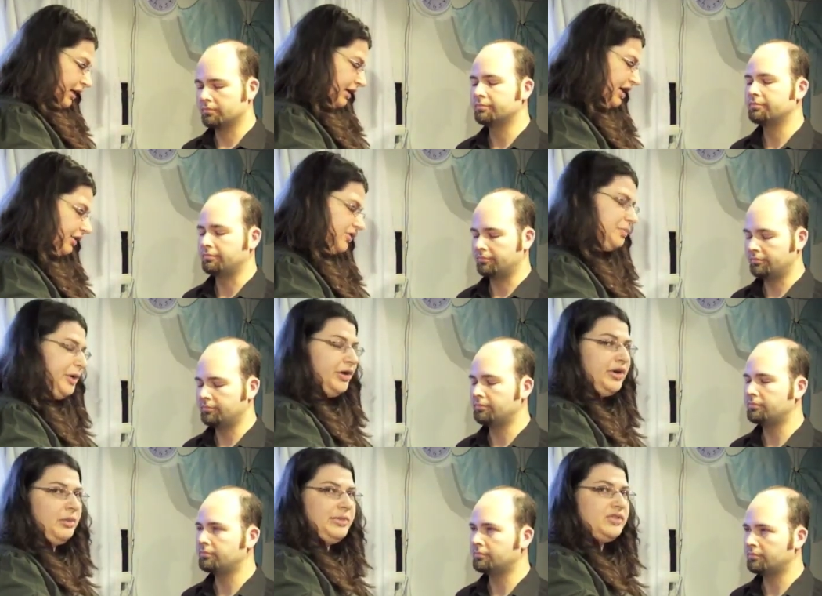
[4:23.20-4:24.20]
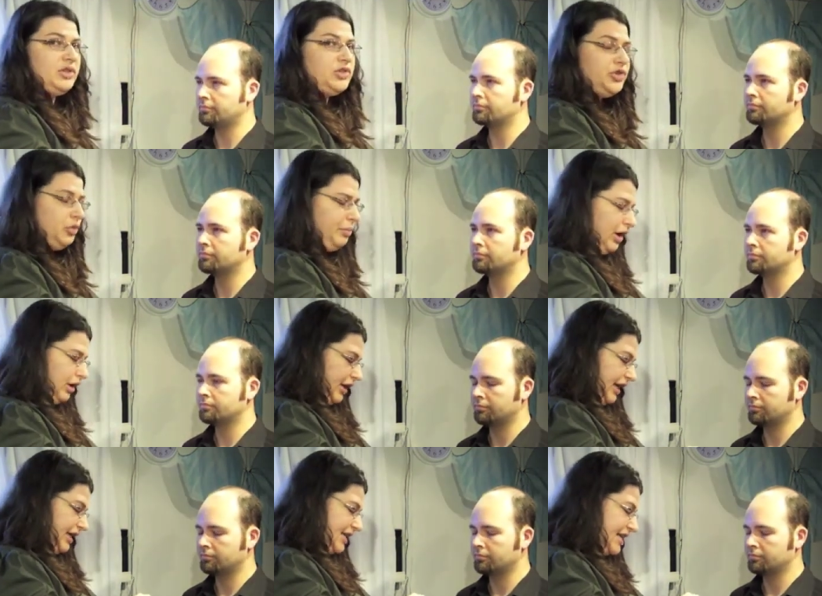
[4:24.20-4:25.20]
Speaker 1: Now, Spirit Gum is a
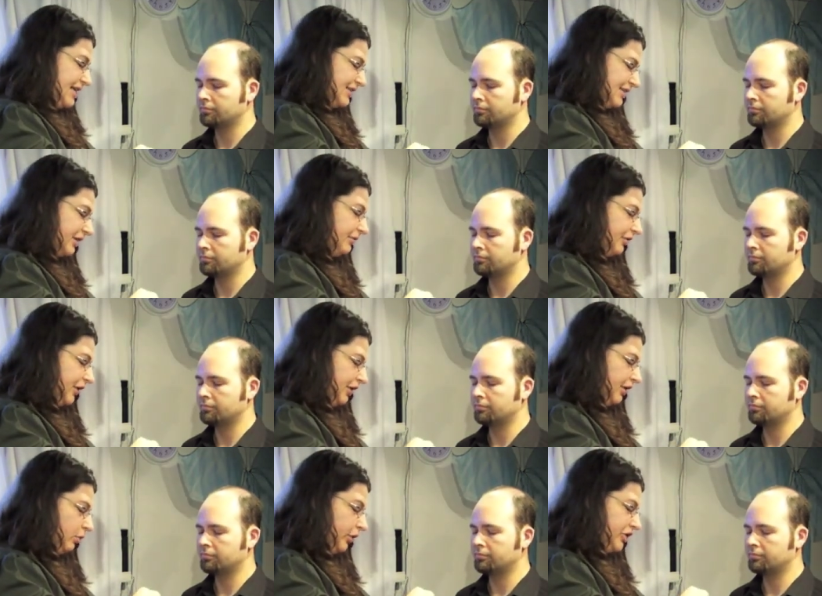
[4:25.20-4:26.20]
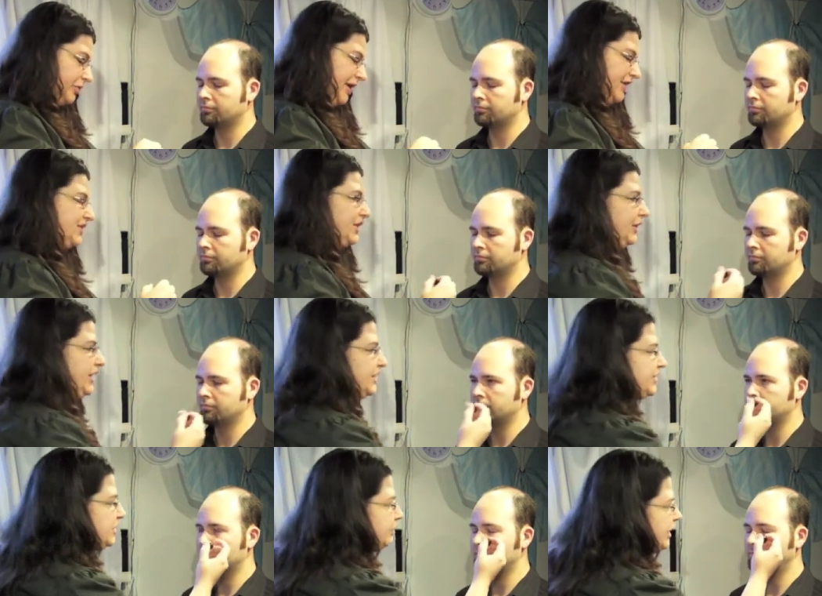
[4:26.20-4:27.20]
two-part adhesive, which means there
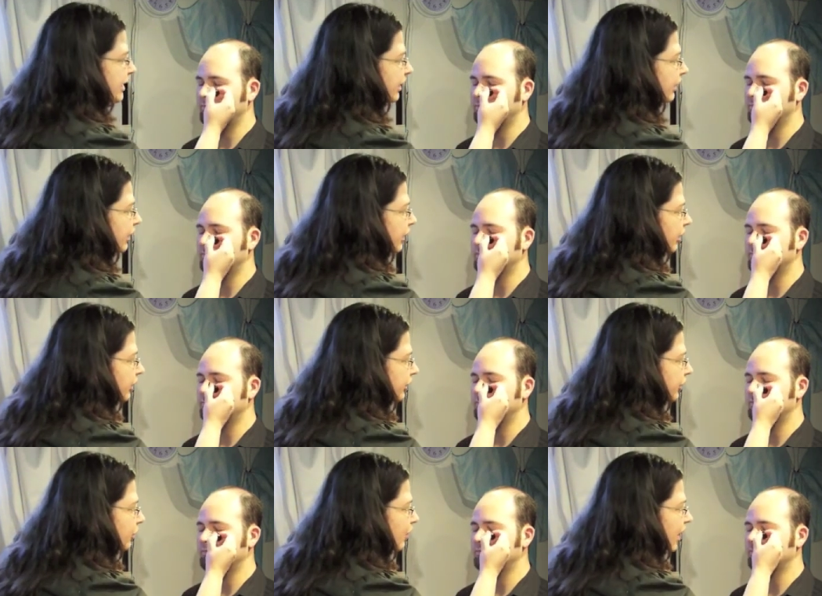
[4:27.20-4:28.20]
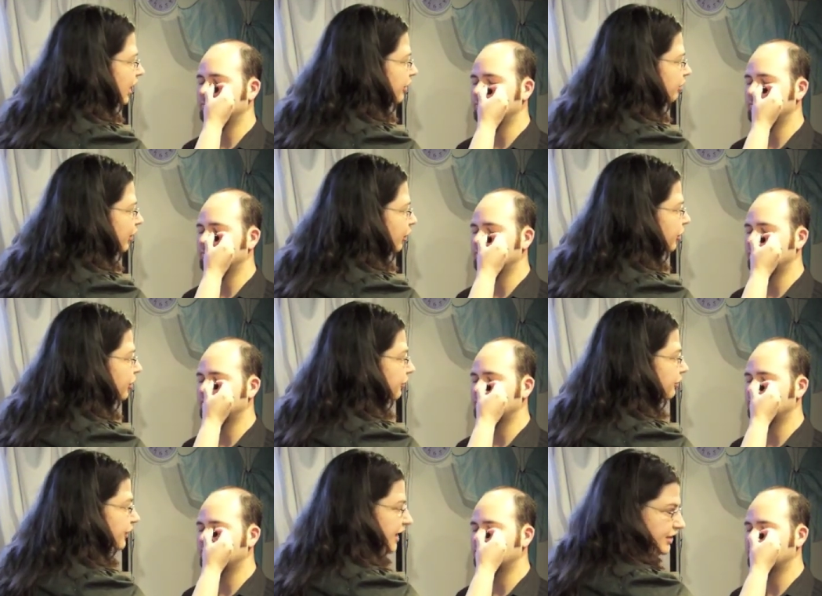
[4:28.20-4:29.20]
needs to be glue on both
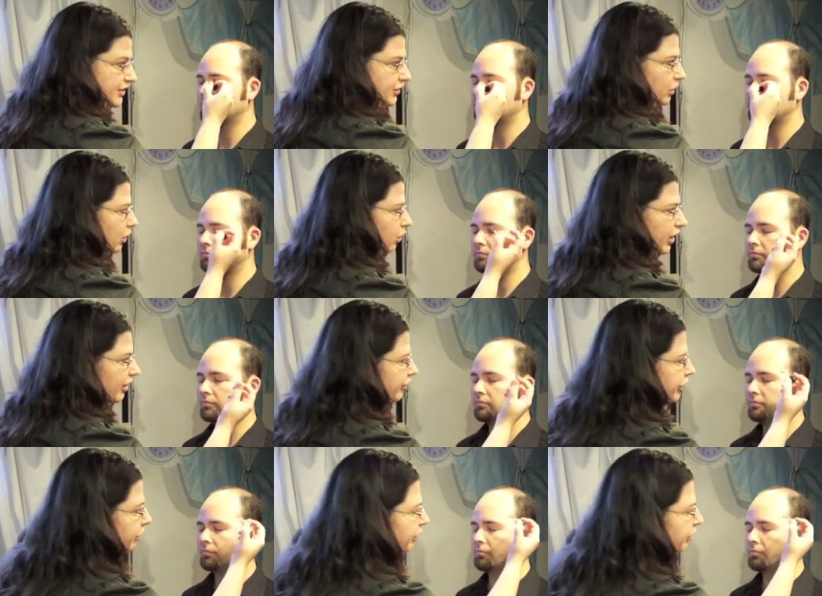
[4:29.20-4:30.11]
the face or wherever you're